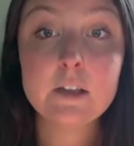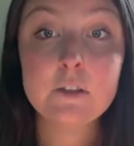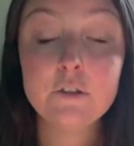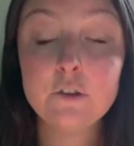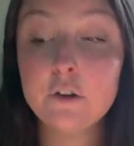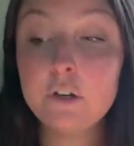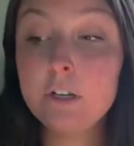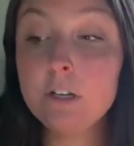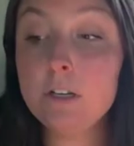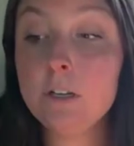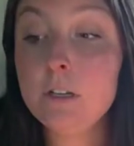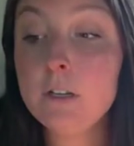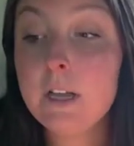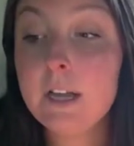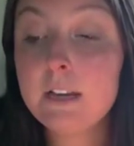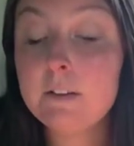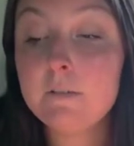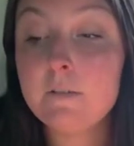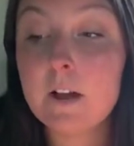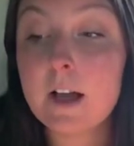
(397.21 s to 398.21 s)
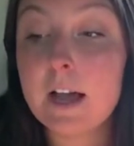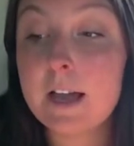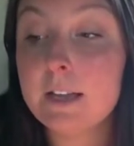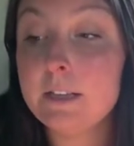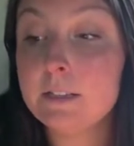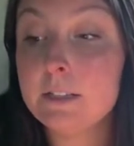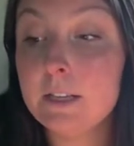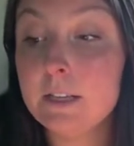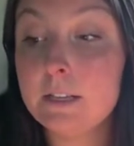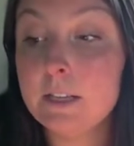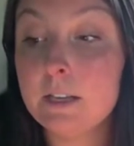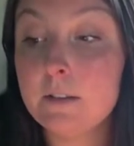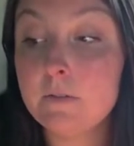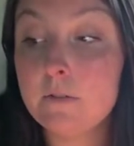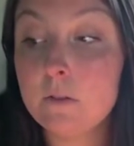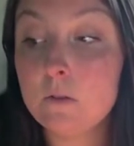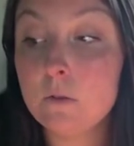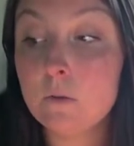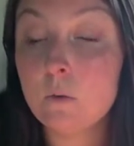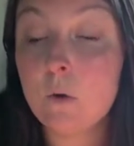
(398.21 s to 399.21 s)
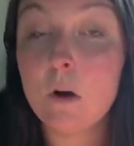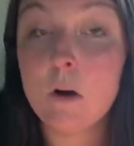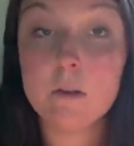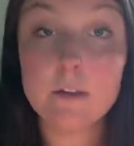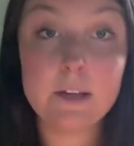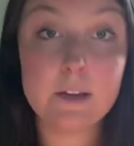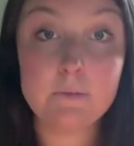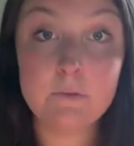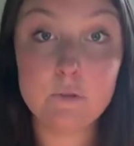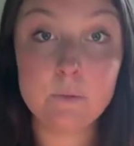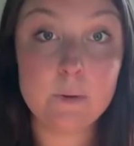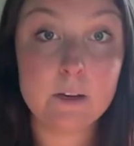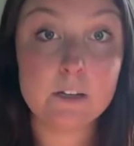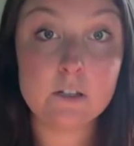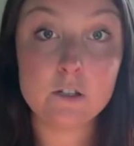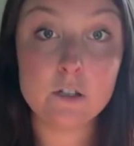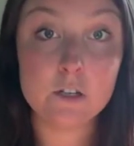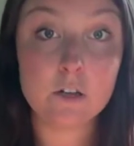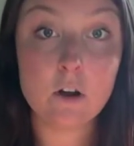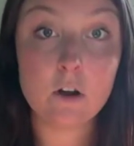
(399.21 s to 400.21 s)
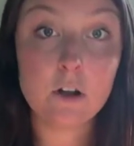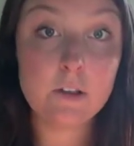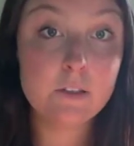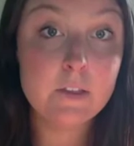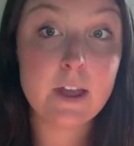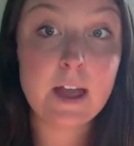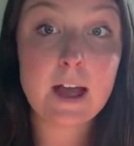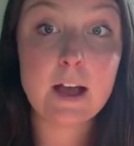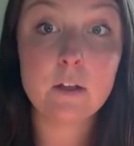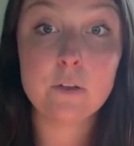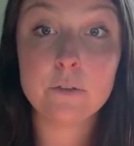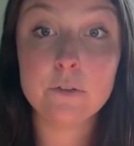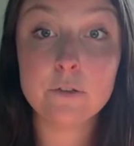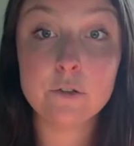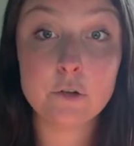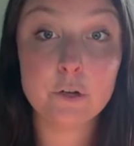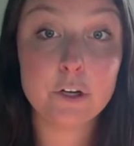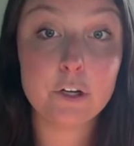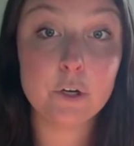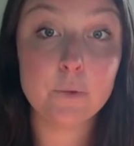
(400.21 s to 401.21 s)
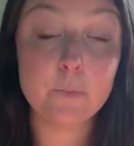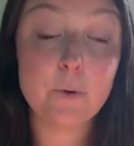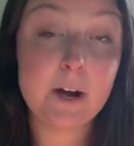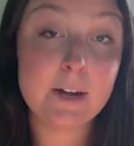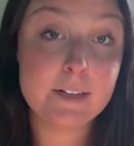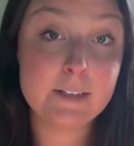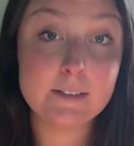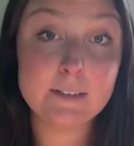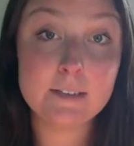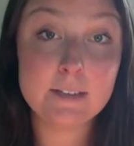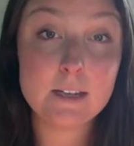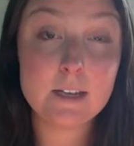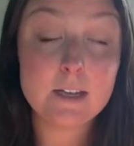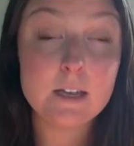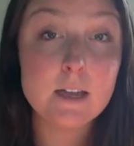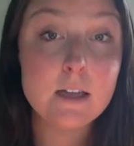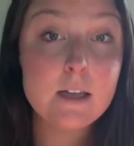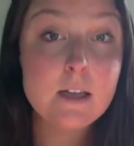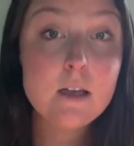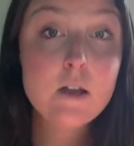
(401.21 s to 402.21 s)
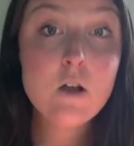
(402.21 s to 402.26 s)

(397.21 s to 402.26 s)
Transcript: They're going to advise and give you all the information on the health during your pregnancy,